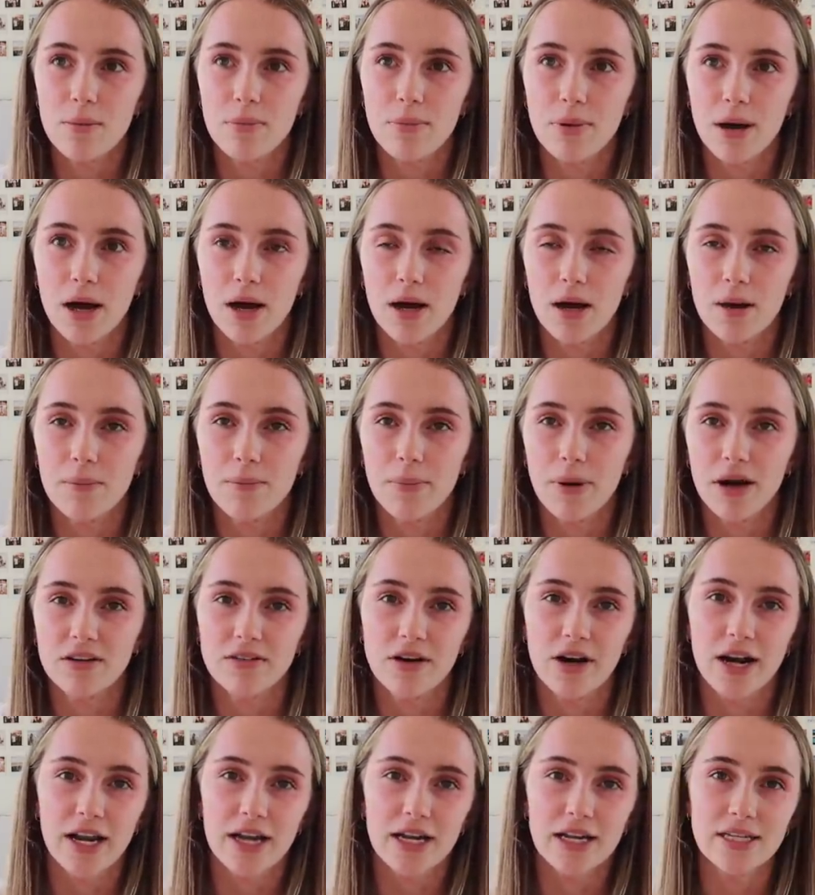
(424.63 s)
but by
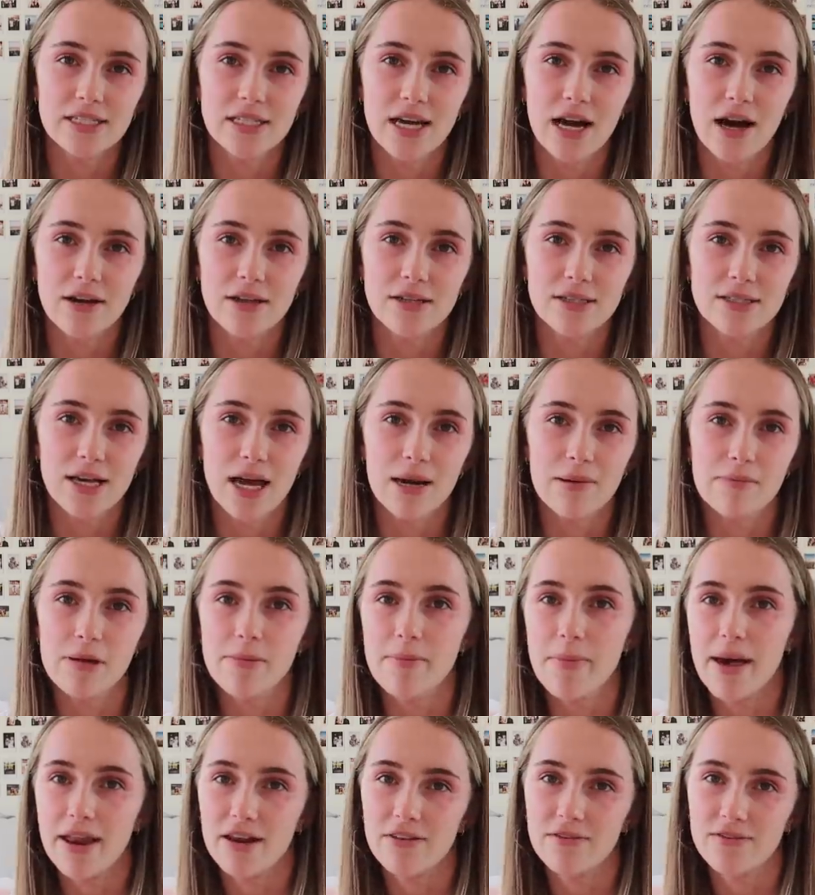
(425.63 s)
writing it down it's kind of
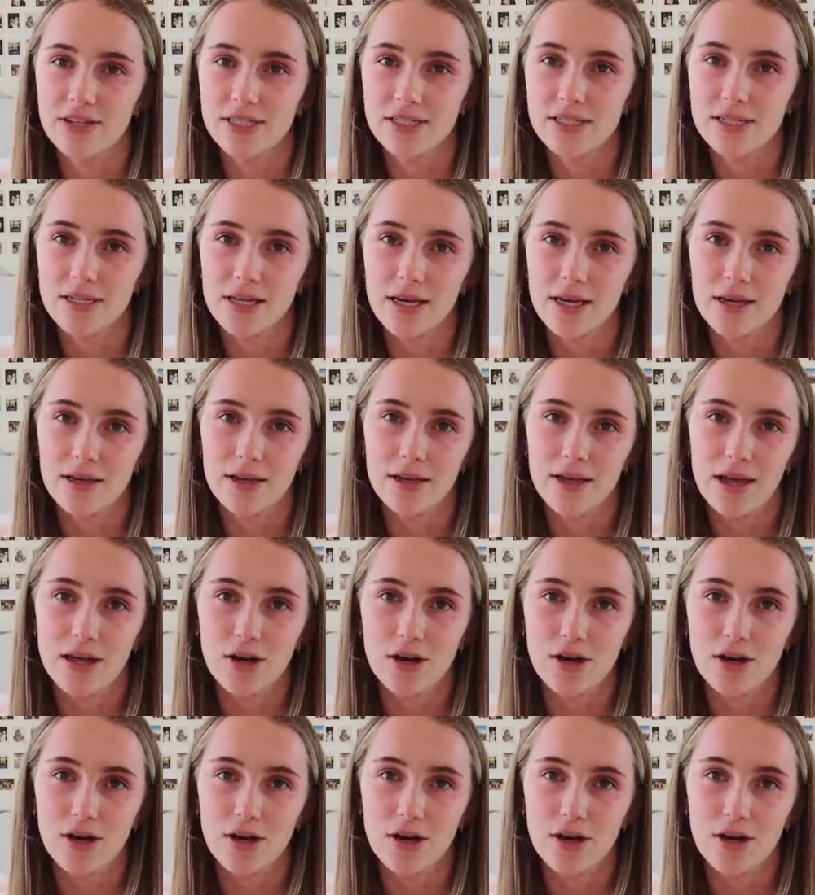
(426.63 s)
me manifesting it